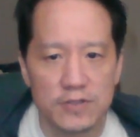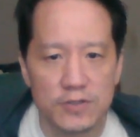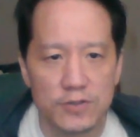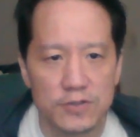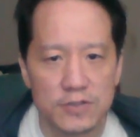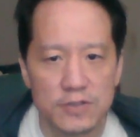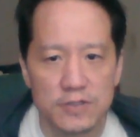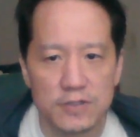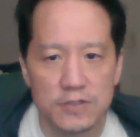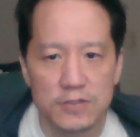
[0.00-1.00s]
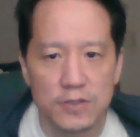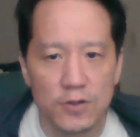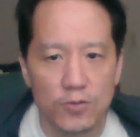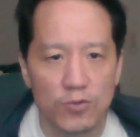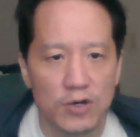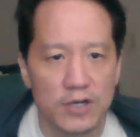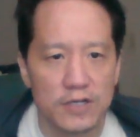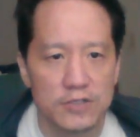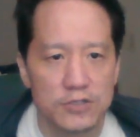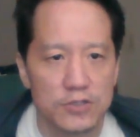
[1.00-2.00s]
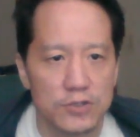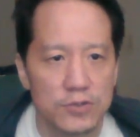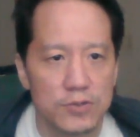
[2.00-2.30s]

so this is 1 and 2.